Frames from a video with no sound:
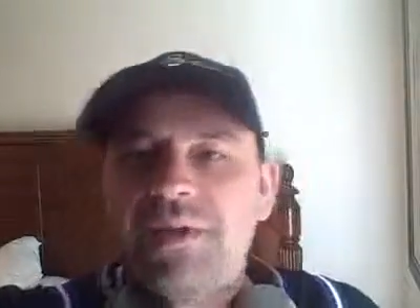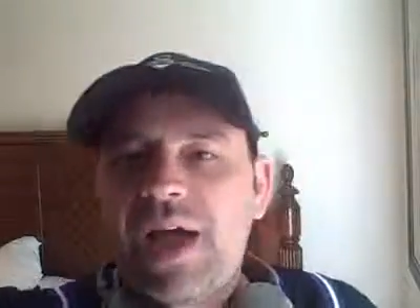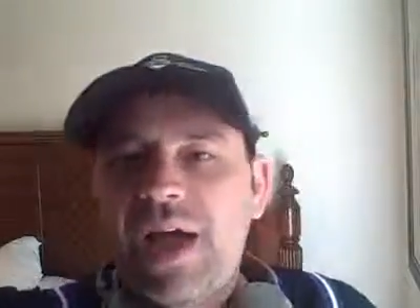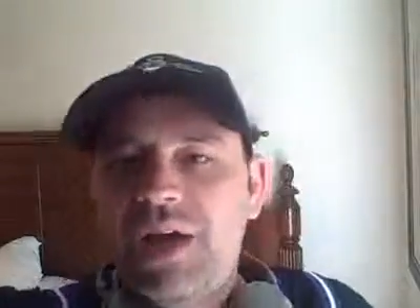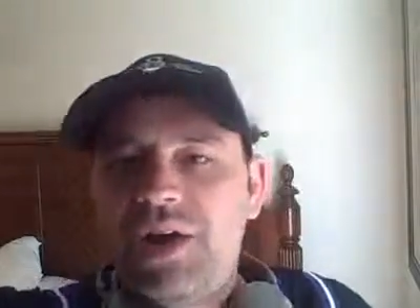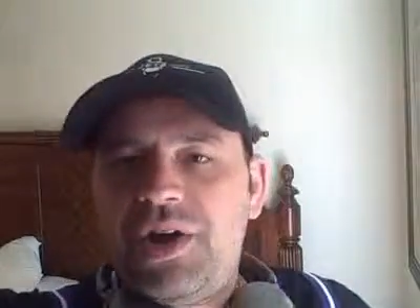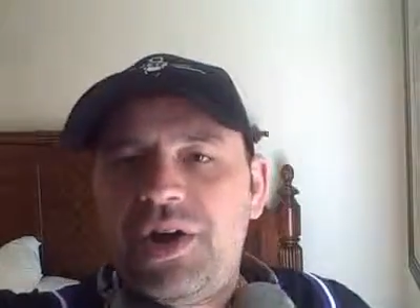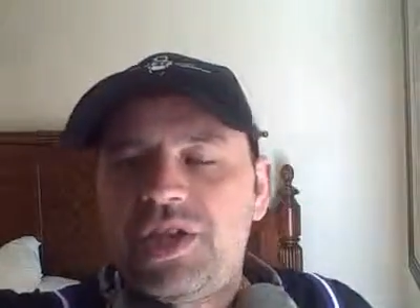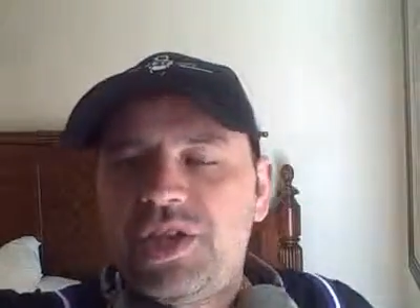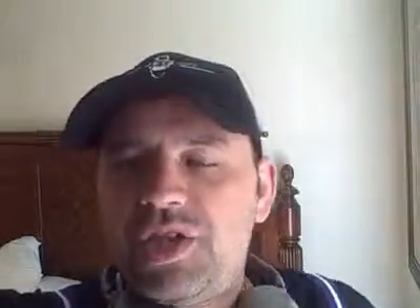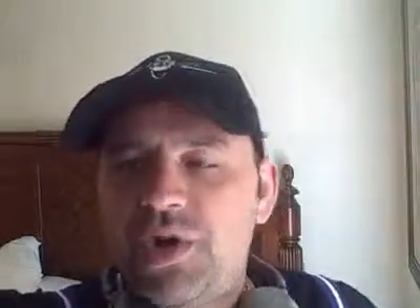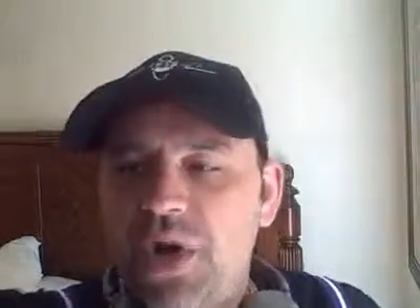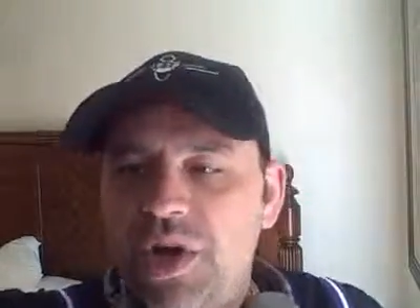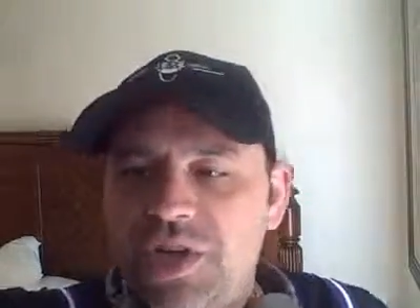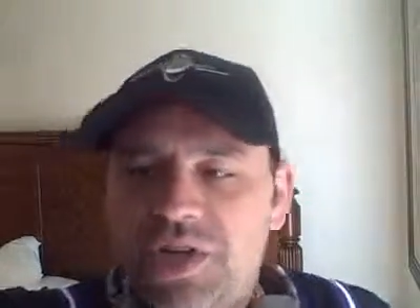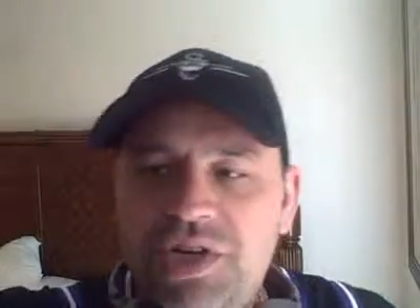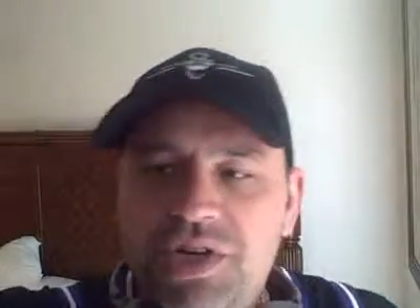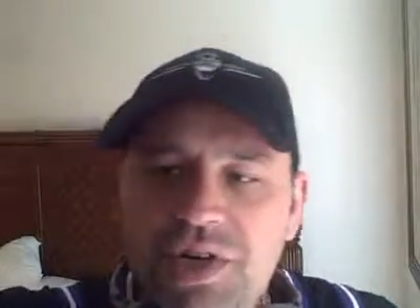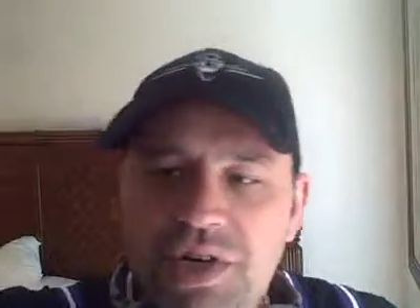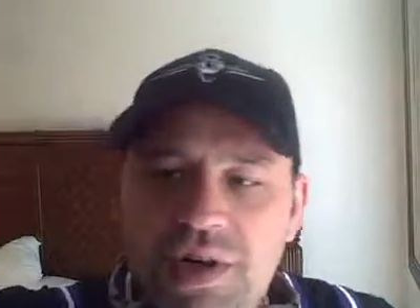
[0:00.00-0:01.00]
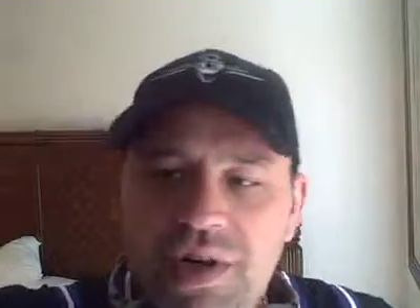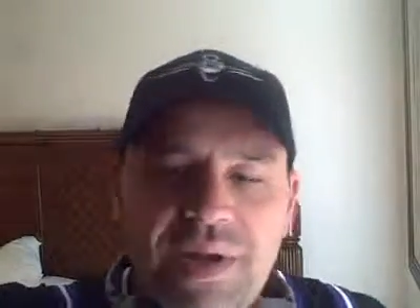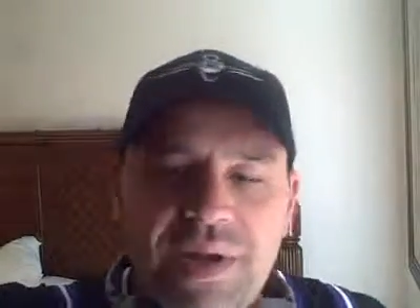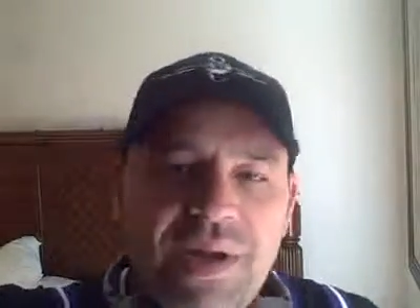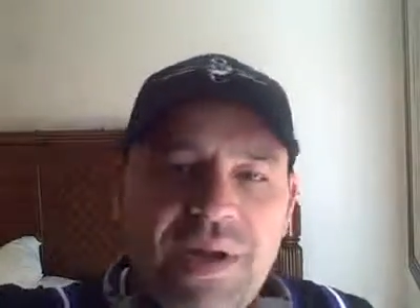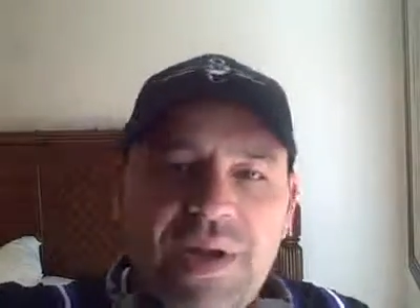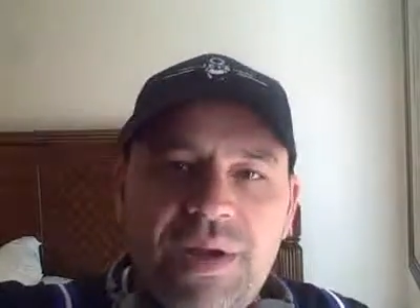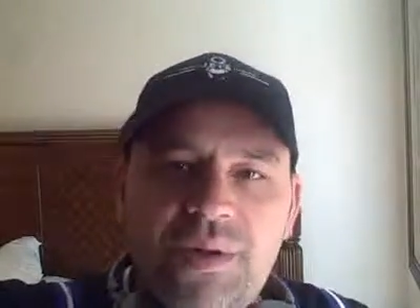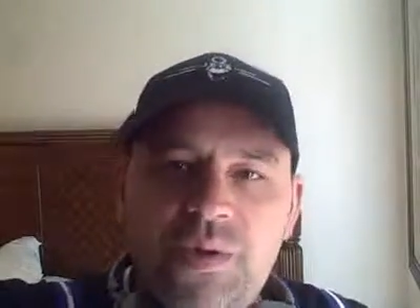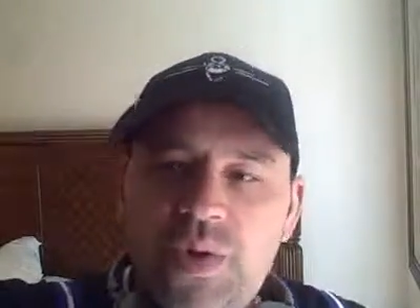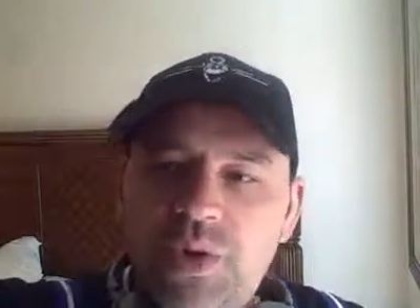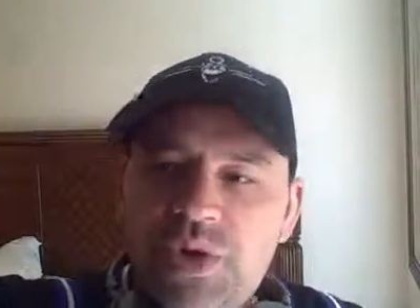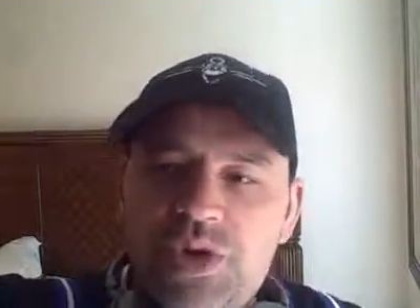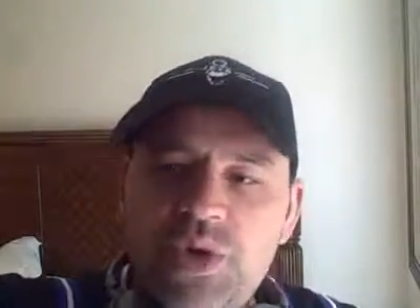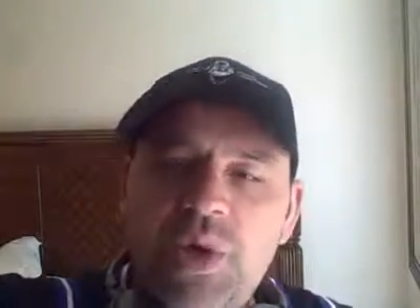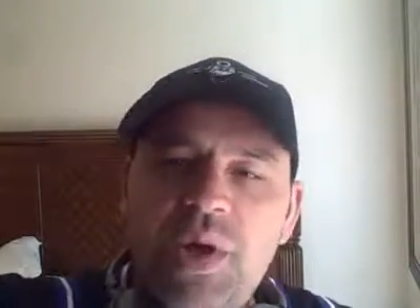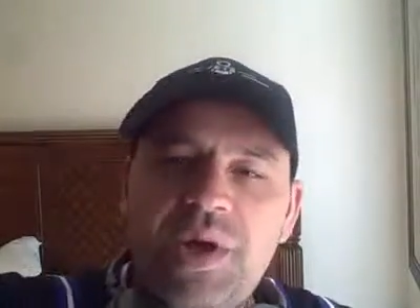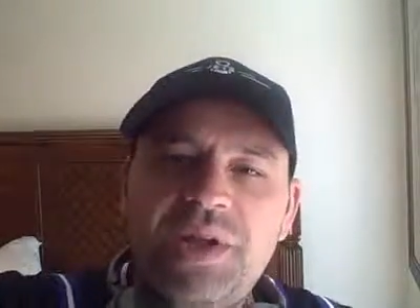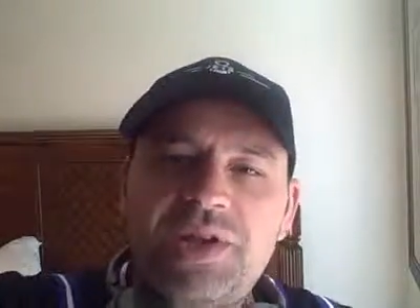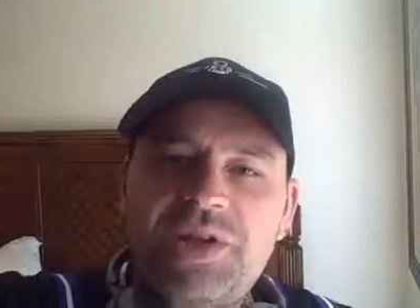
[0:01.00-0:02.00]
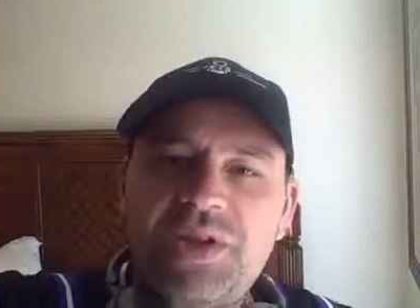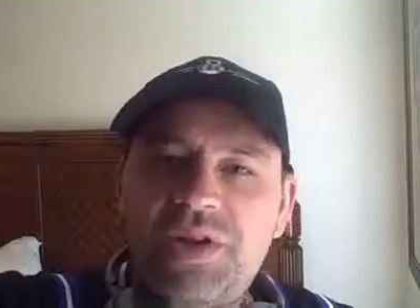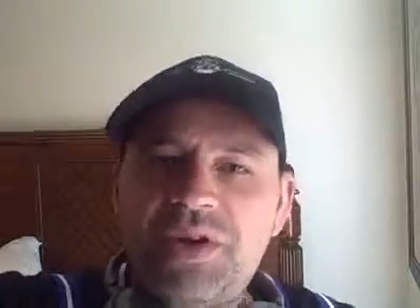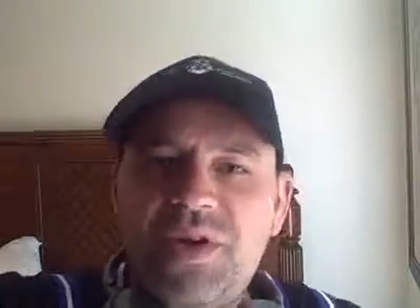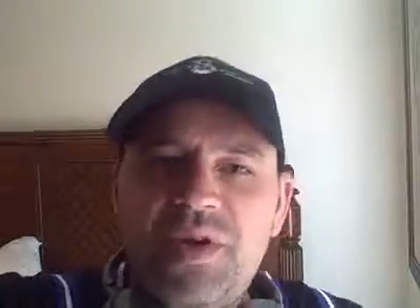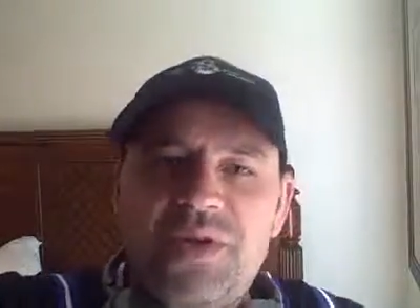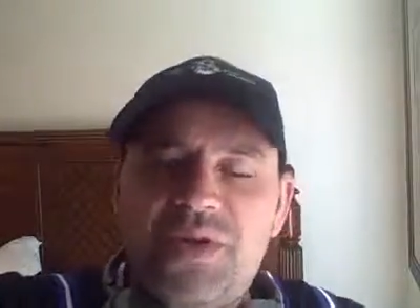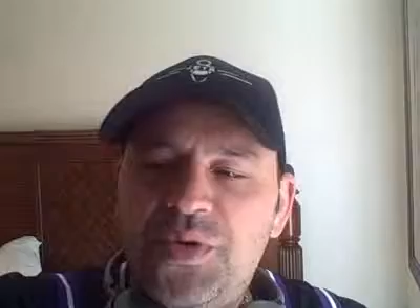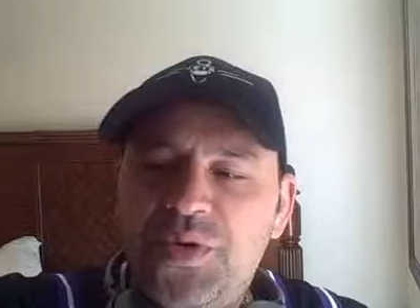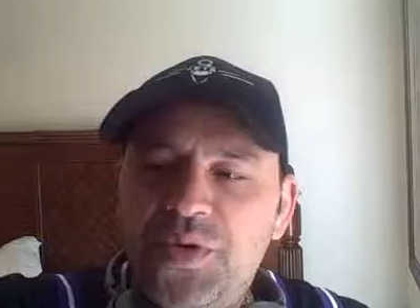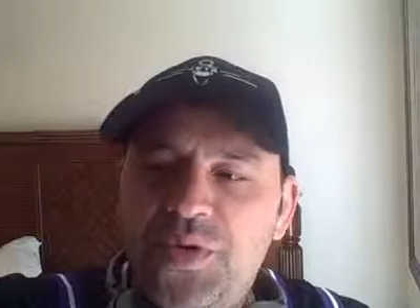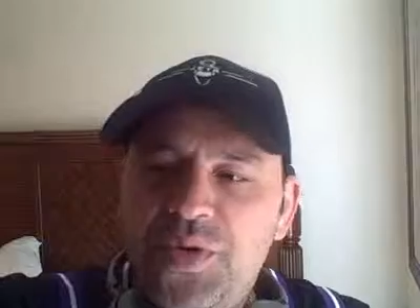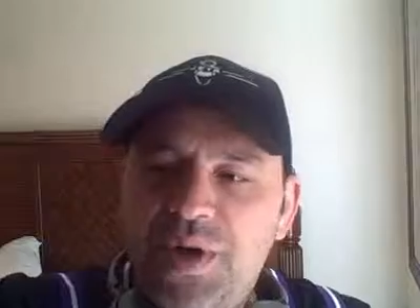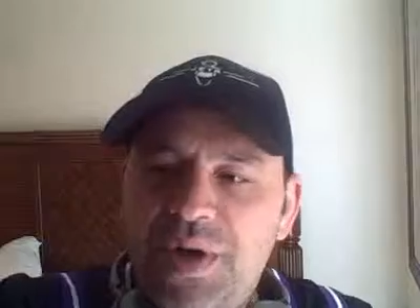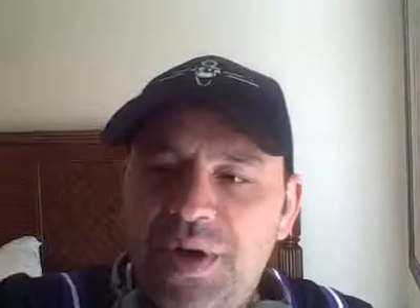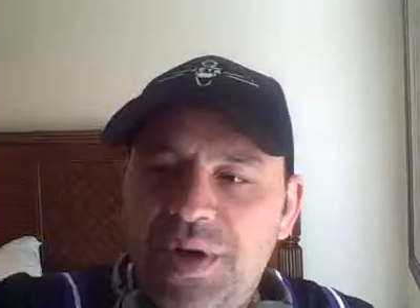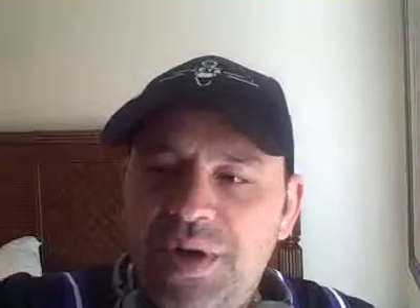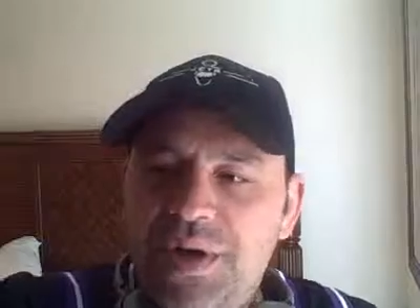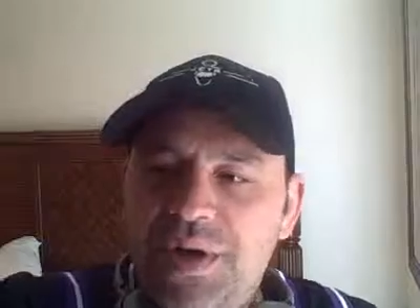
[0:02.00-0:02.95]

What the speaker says: I couldn't talk to her. We were talking to her through